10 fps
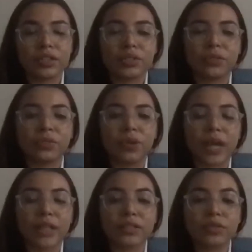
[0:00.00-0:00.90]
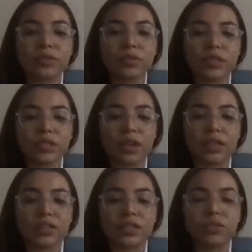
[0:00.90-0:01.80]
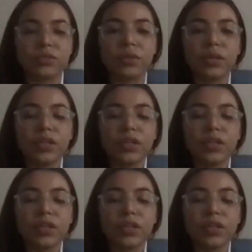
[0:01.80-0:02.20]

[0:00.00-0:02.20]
to high schools and talking to